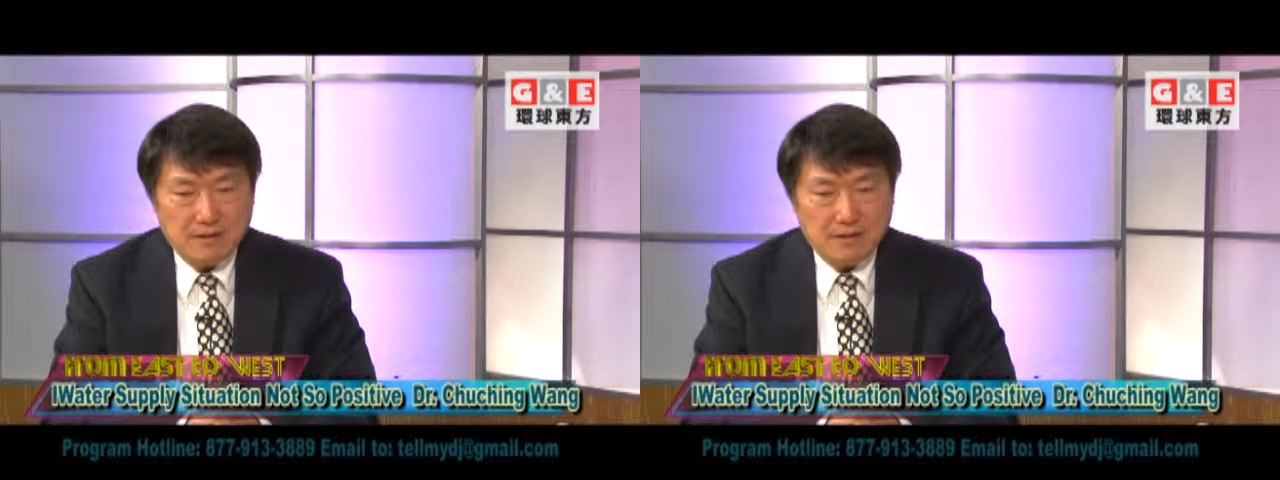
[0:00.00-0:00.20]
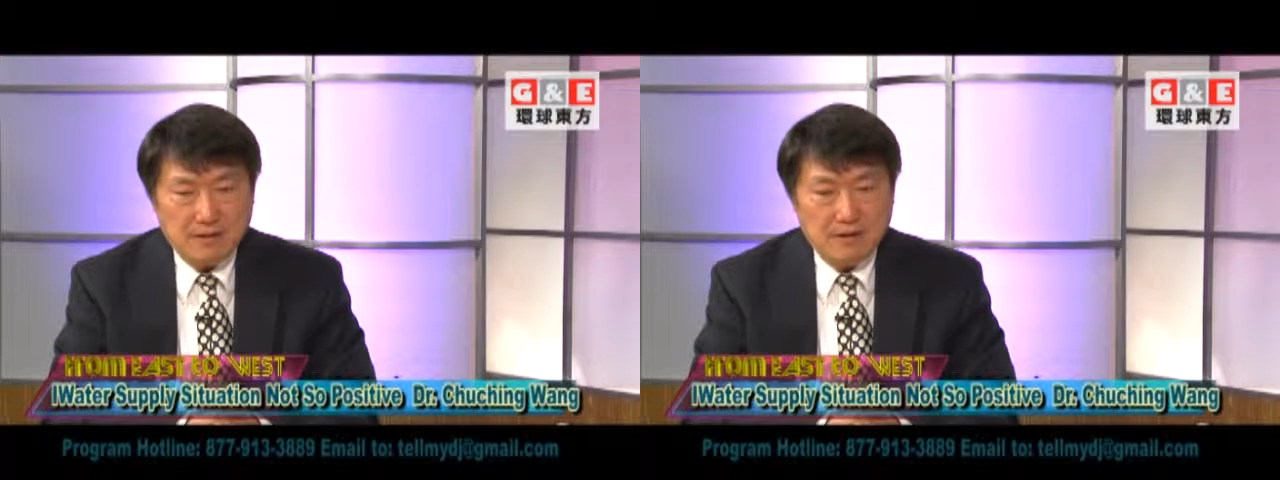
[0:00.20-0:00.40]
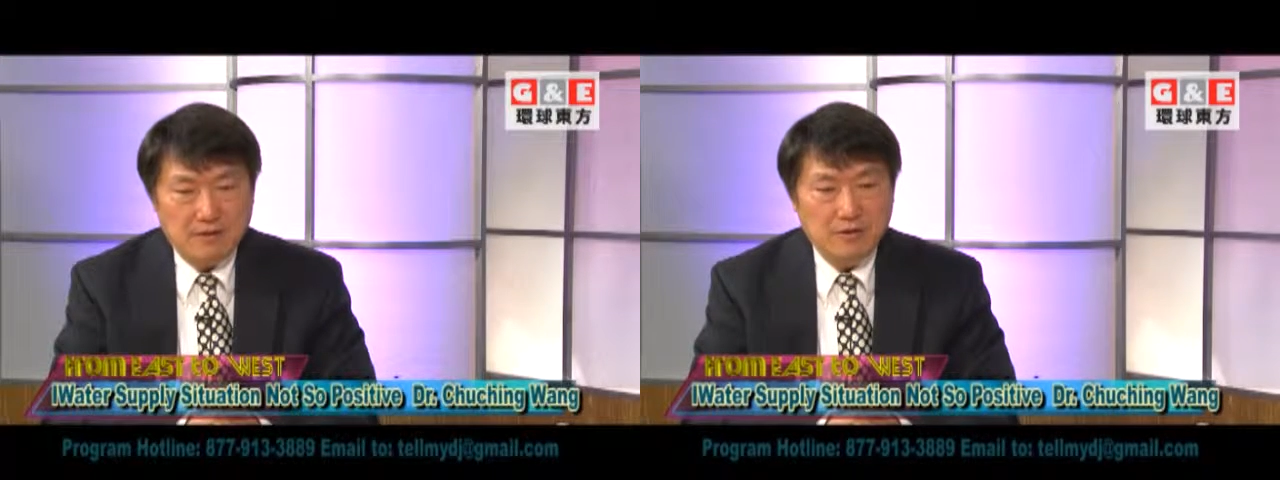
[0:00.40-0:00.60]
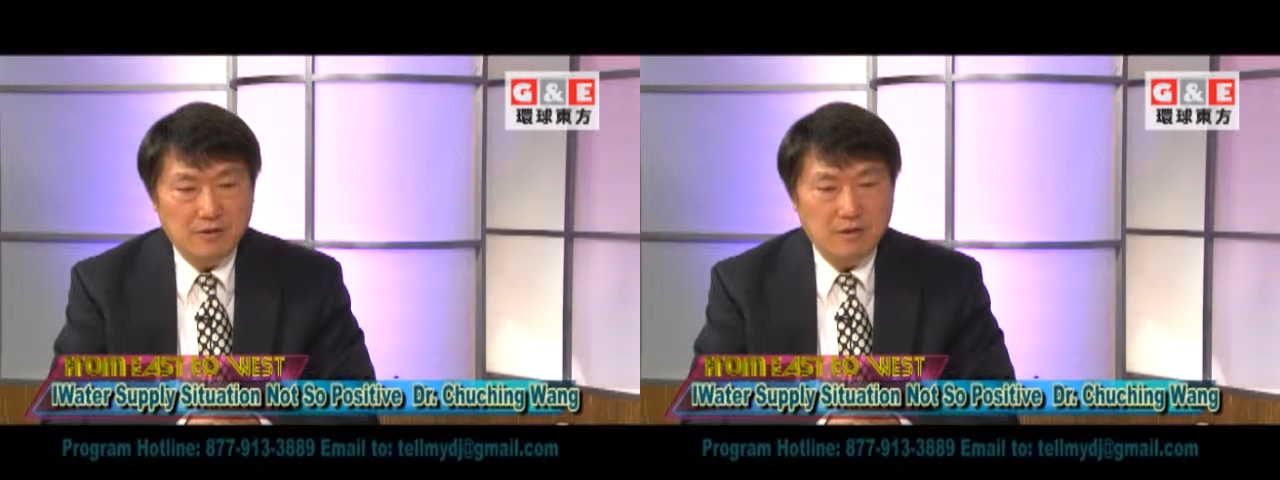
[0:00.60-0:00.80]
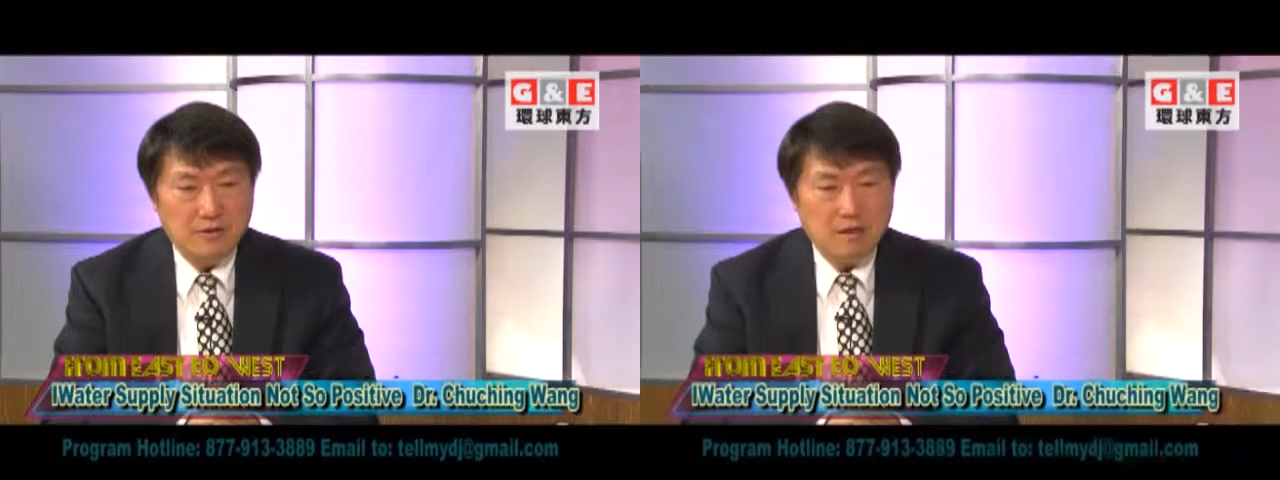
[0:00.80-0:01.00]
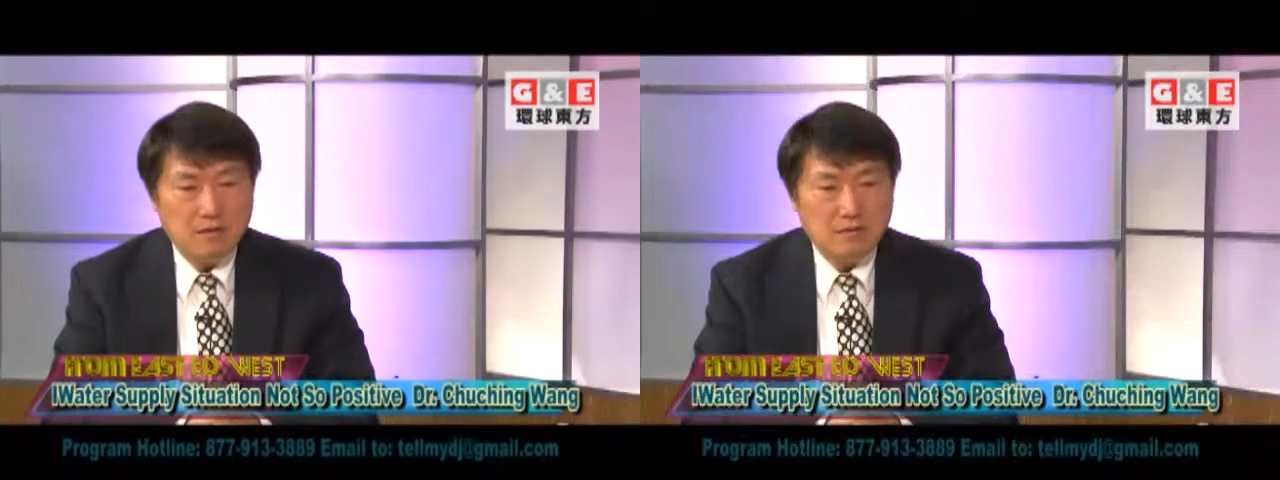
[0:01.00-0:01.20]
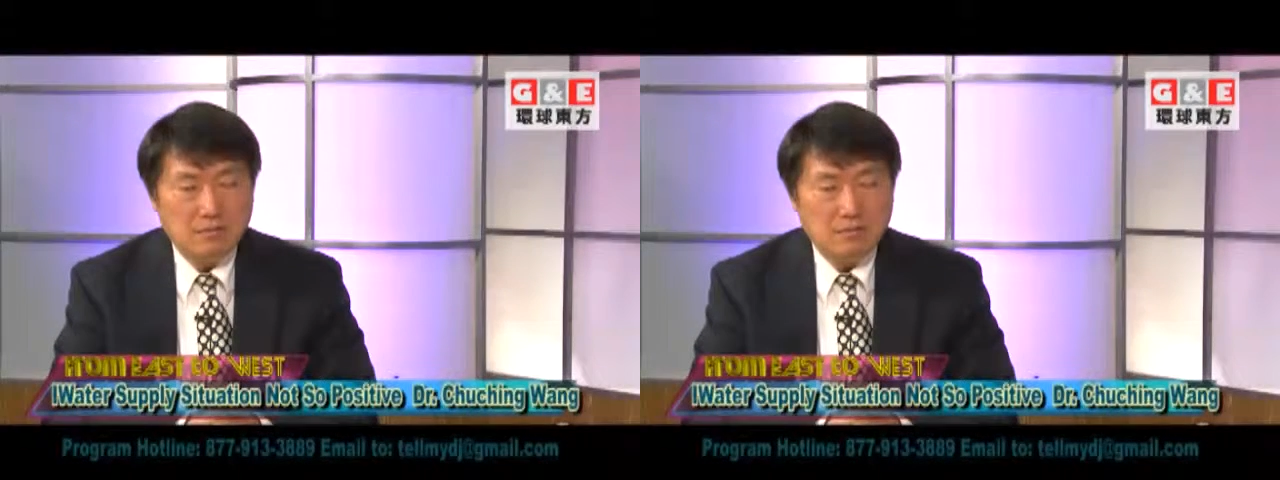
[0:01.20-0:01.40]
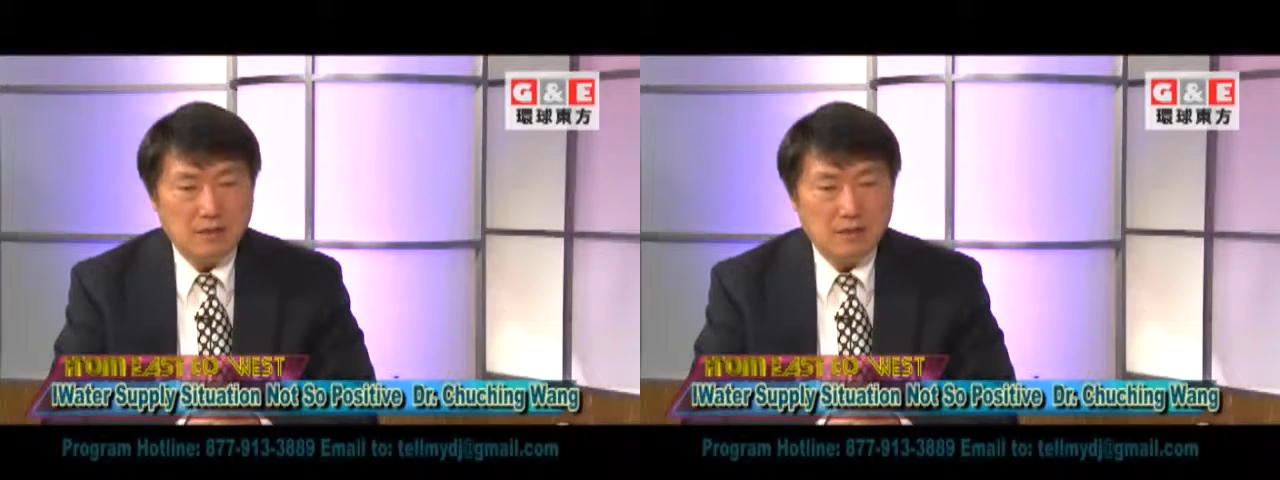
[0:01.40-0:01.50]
you know,